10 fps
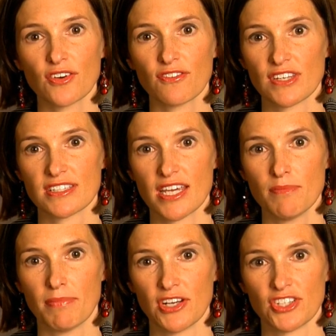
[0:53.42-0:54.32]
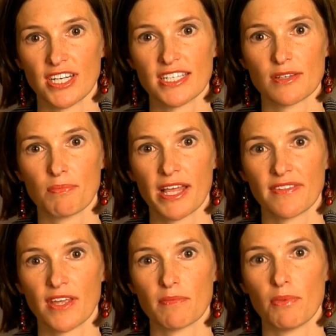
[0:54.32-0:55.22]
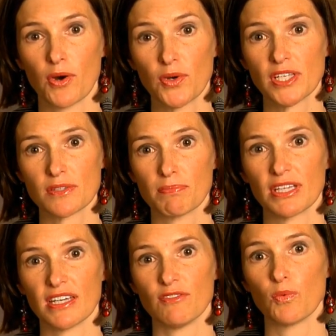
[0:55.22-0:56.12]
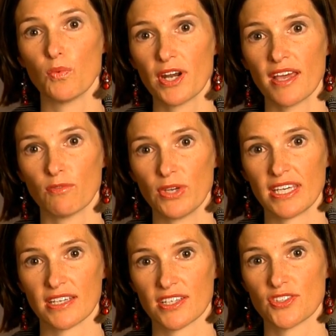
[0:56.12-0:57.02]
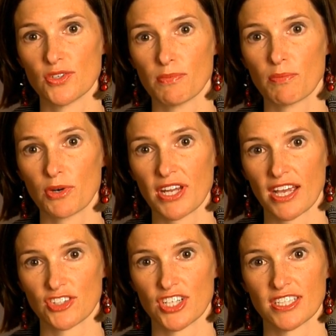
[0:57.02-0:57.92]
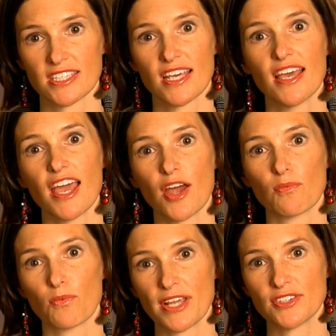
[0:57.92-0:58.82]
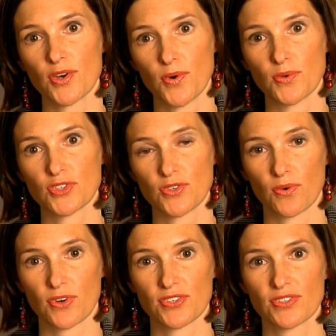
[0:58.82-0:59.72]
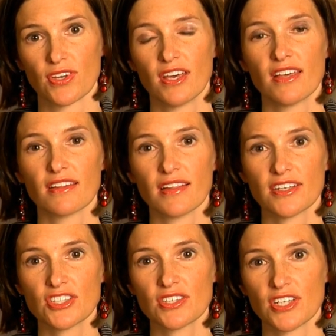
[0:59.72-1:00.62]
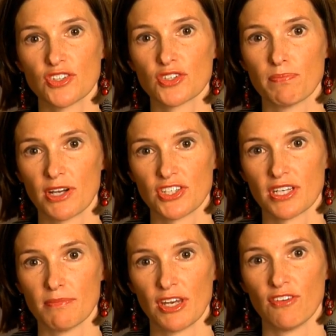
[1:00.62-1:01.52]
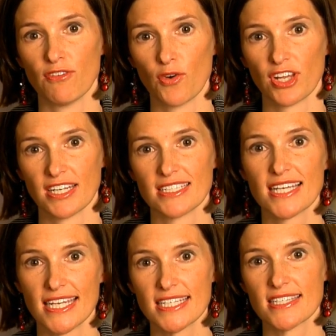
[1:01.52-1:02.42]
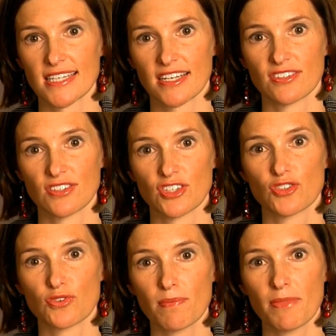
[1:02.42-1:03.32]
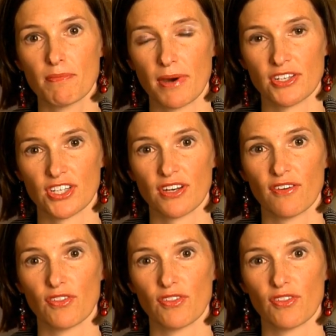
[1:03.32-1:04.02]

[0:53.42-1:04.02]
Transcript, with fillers: of the state budget is a plan that opponents believed would have weakened consumer protections at rent-to-own stores. The legislature's budget committee voted 10 to 6 to strip the budget of